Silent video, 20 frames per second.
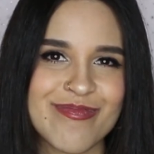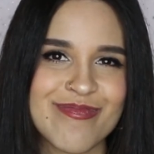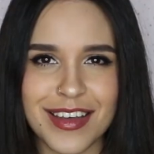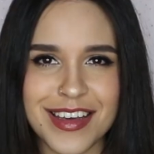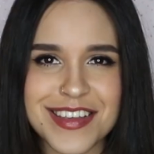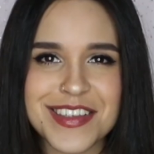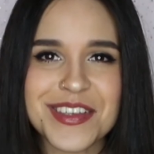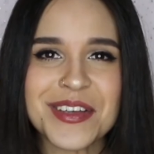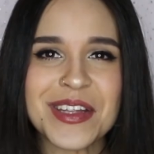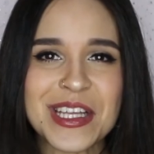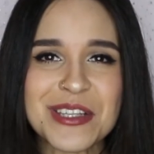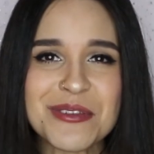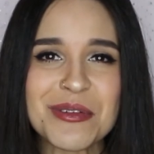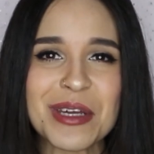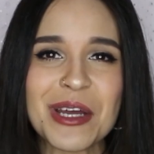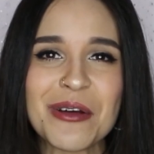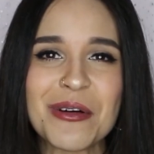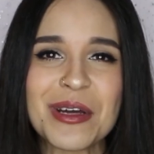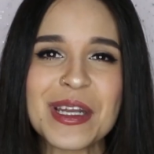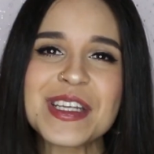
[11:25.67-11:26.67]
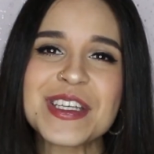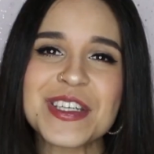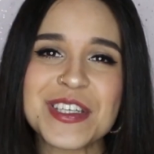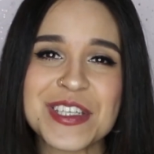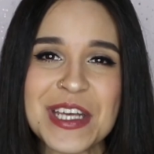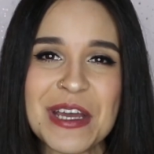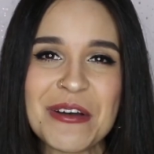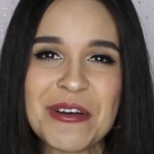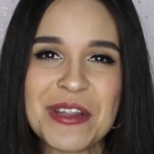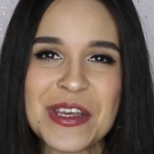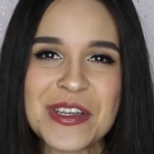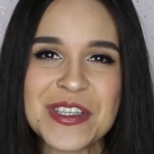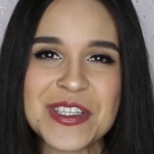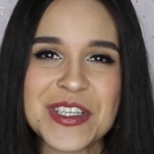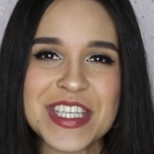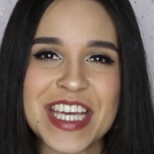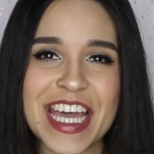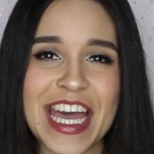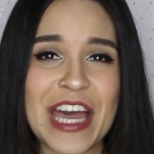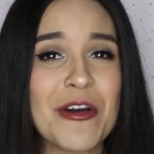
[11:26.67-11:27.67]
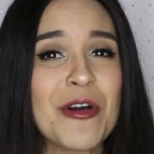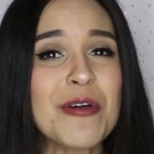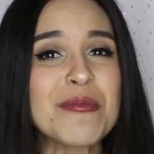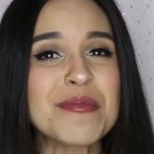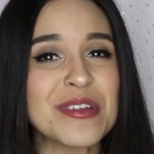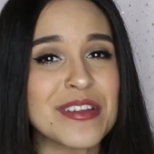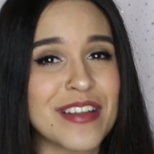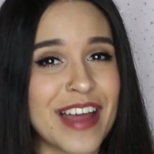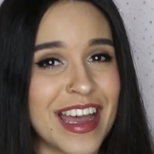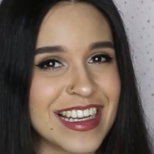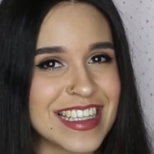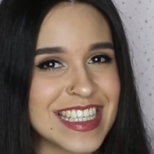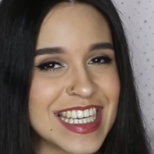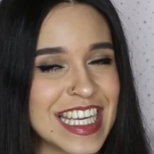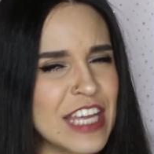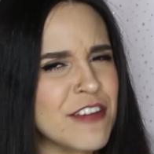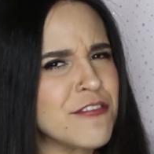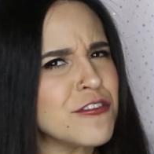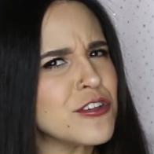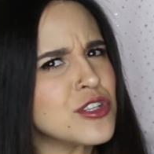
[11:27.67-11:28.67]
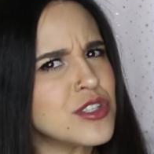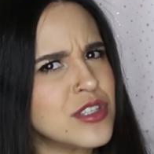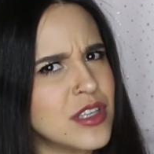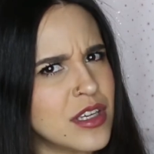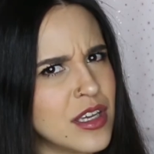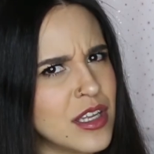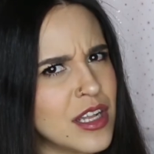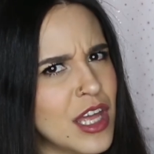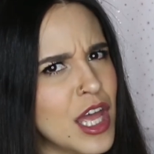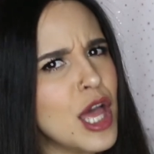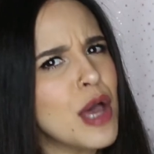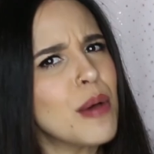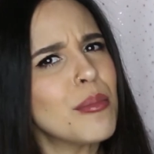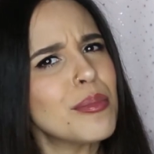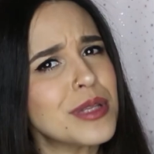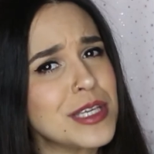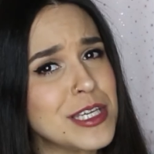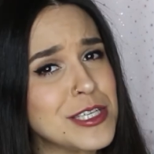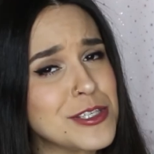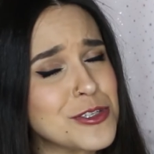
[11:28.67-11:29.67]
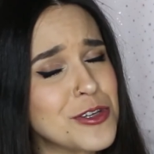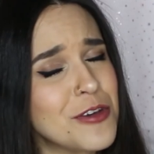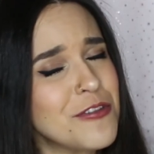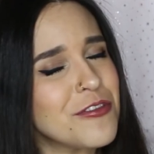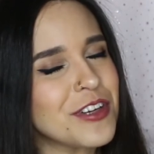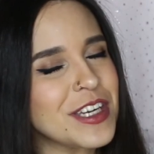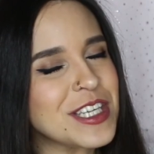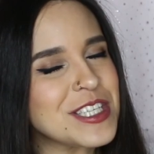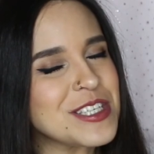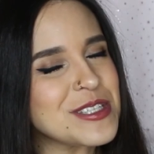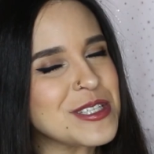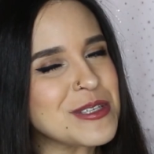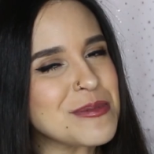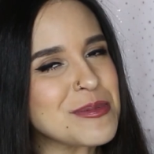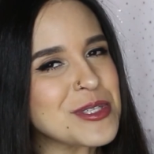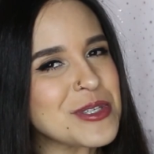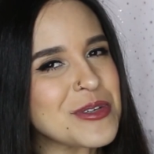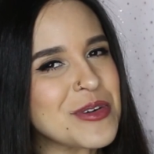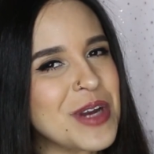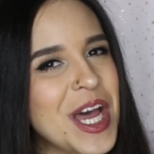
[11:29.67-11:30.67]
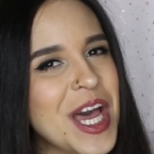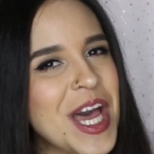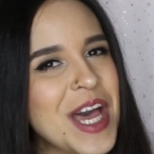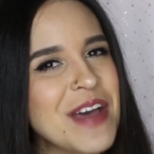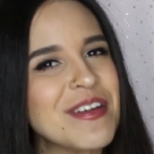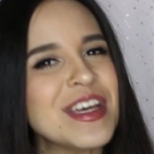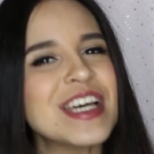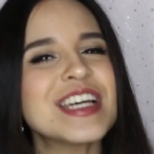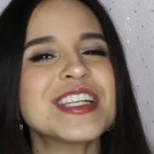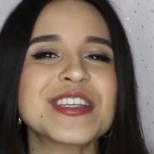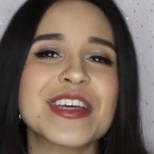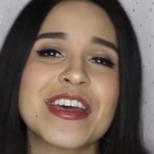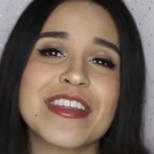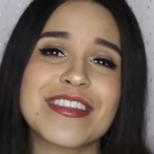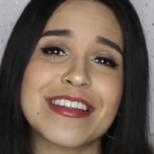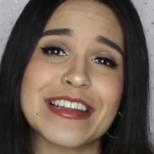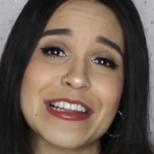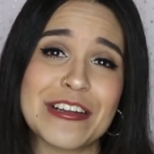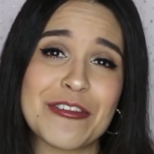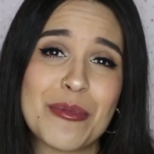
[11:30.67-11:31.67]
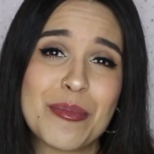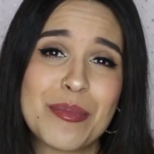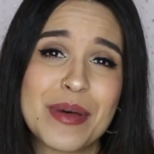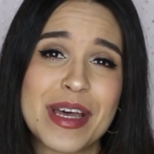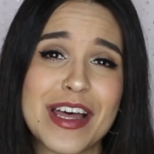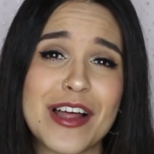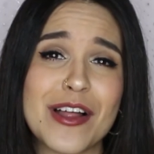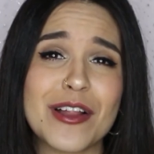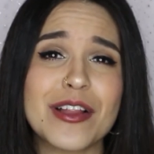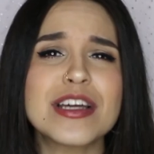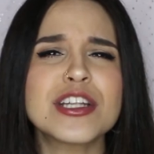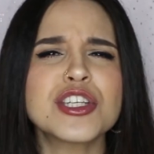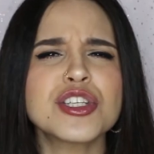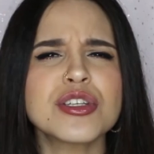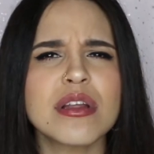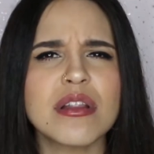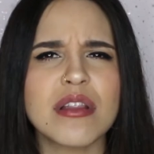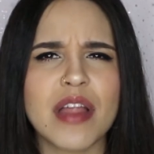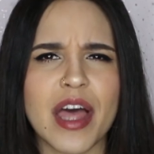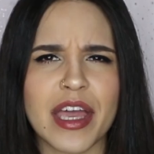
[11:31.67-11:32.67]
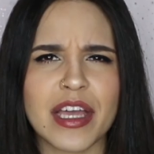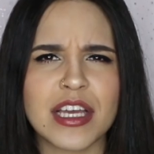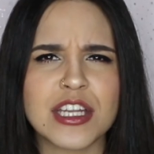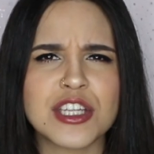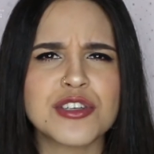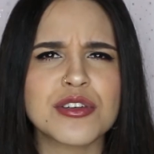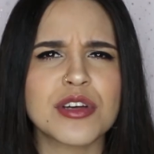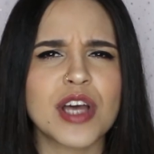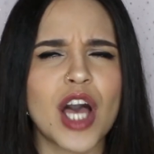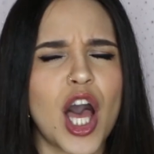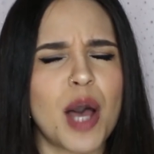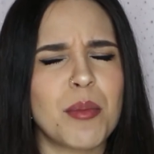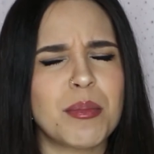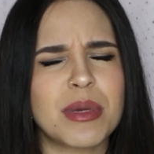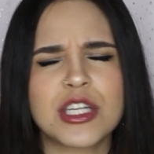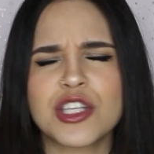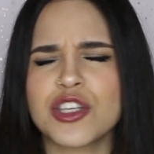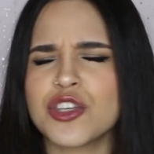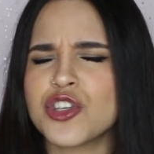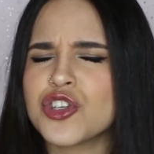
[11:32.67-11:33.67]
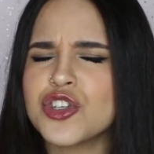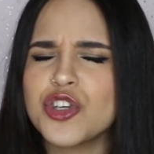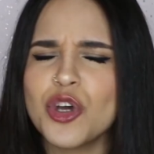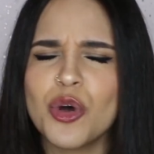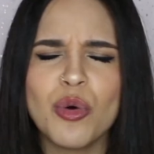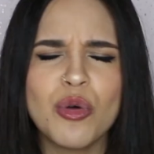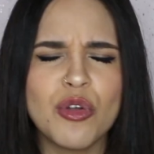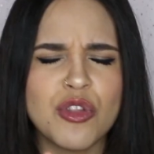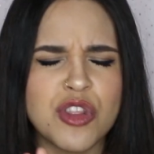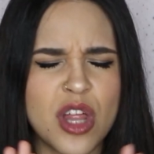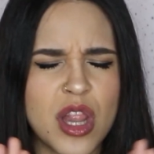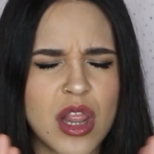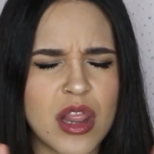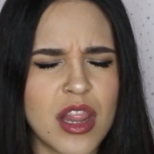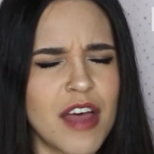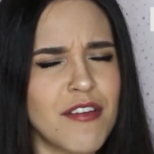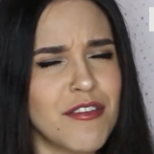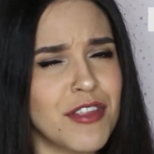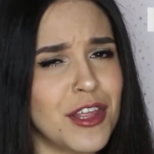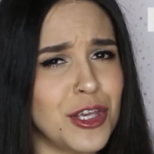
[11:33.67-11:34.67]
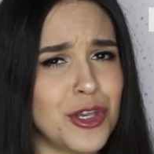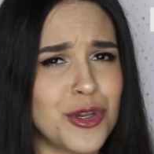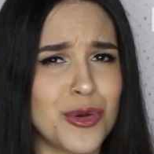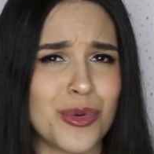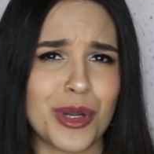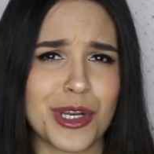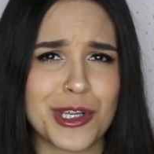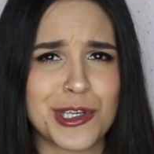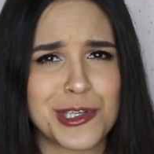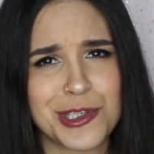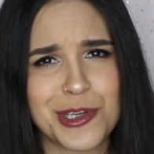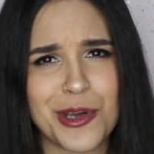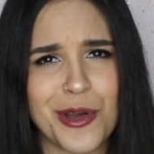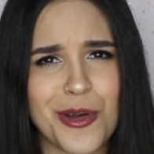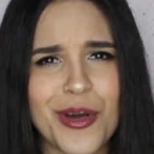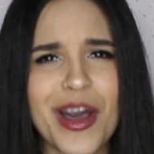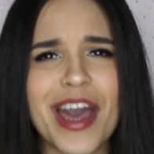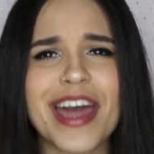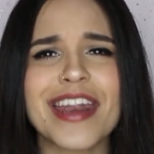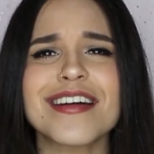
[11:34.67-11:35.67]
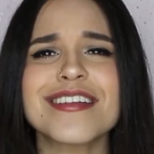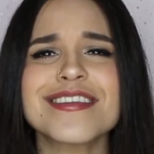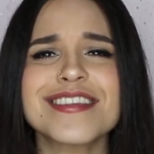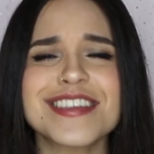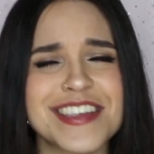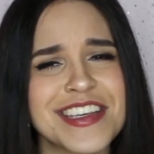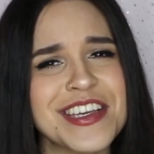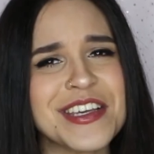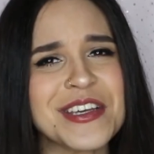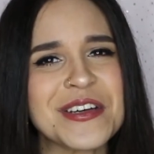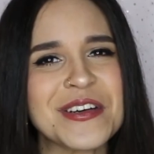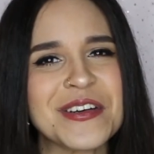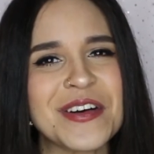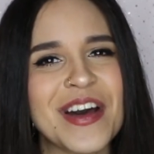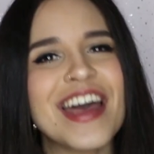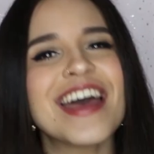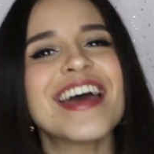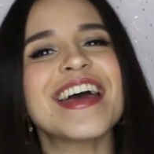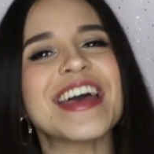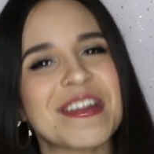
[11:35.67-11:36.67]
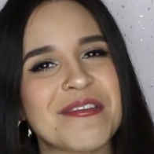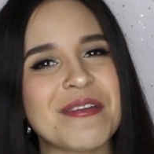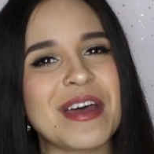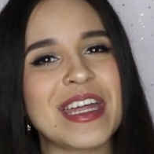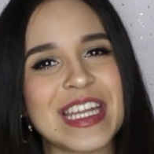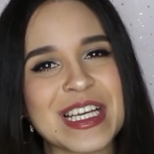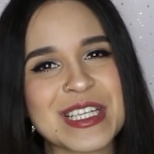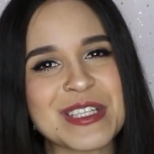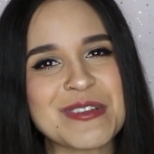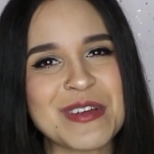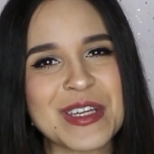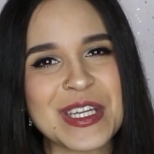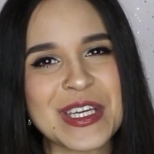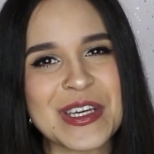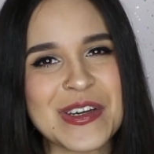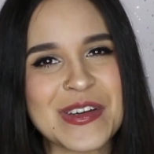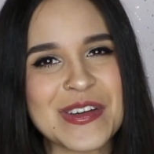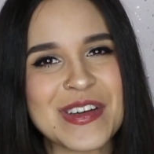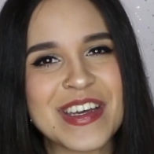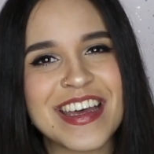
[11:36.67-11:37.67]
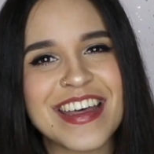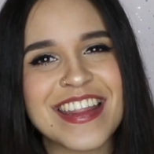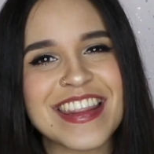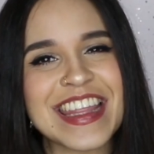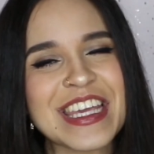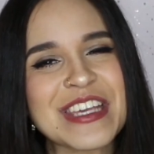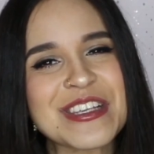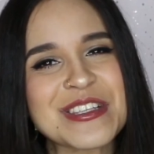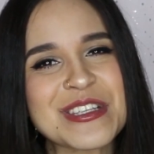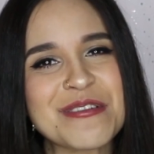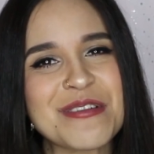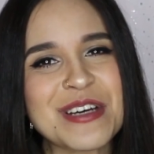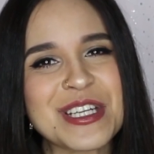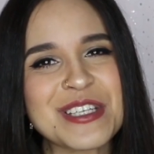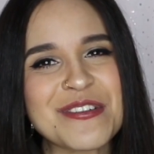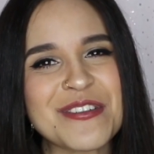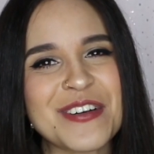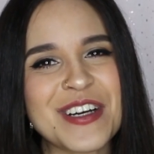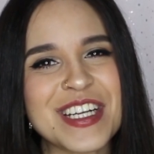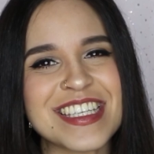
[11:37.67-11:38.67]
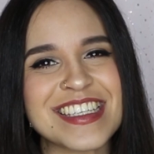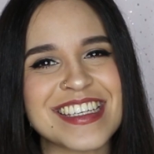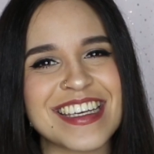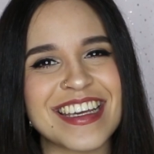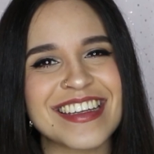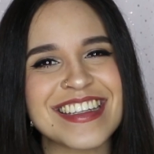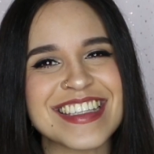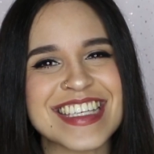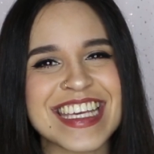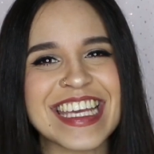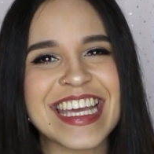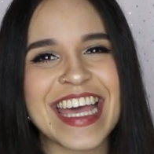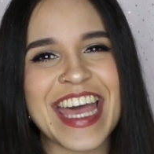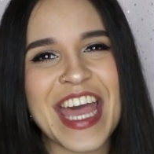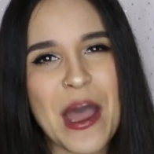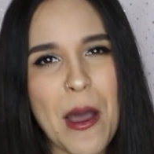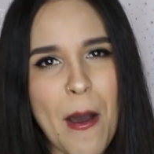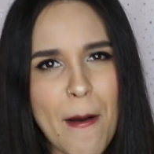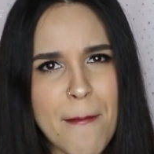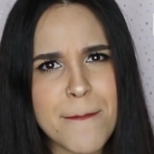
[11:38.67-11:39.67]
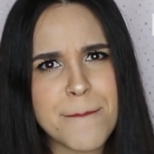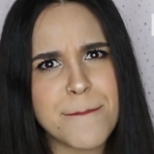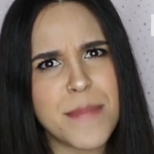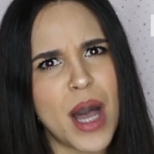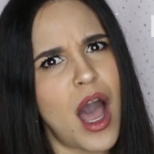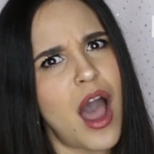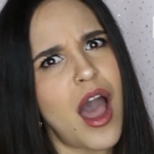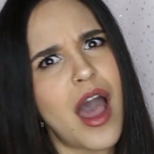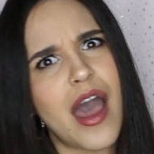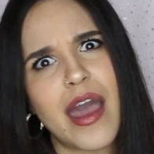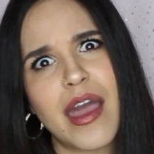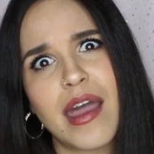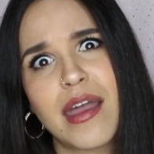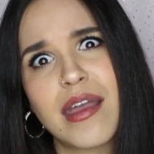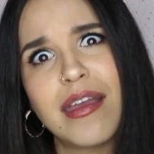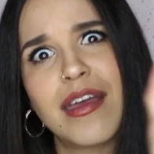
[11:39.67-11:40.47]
So that's what I wanted to share with you today. I hope you liked it. If you did, please don't forget to subscribe, to hit the little bell, to like, to comment, to show the love that you want to show. And I'll see you in my next video. Thank you so much for watching. Take care. Bye.